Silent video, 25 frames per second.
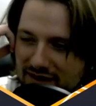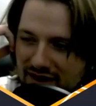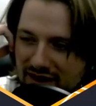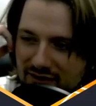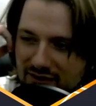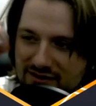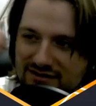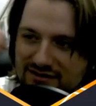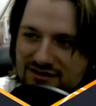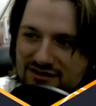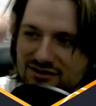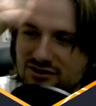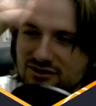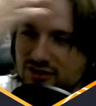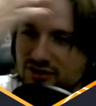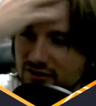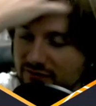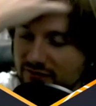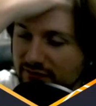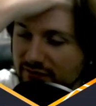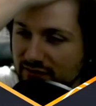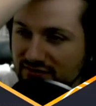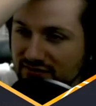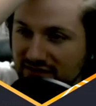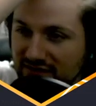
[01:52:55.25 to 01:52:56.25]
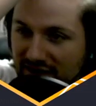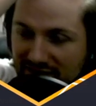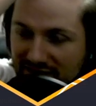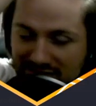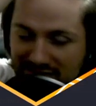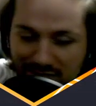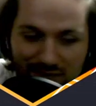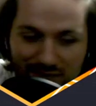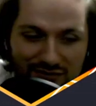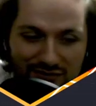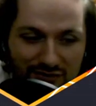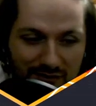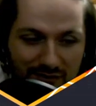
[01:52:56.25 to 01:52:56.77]
I wasn't sure if it was like
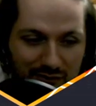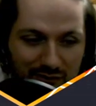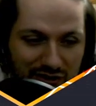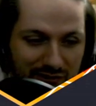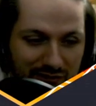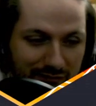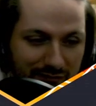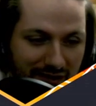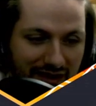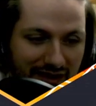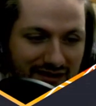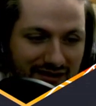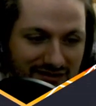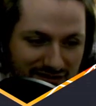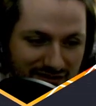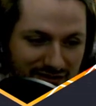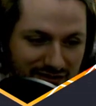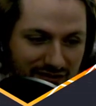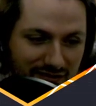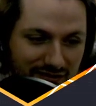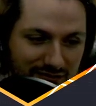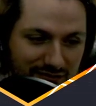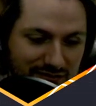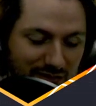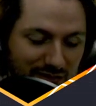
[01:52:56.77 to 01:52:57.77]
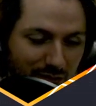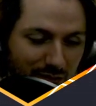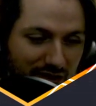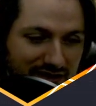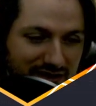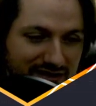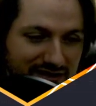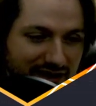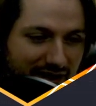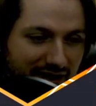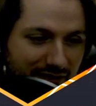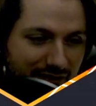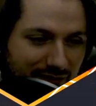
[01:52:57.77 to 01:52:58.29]
subscription based or it was a
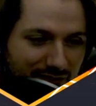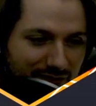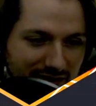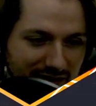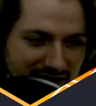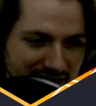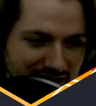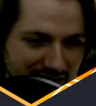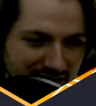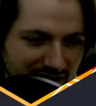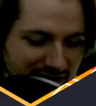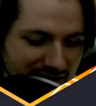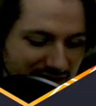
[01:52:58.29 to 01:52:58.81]
one-time fee.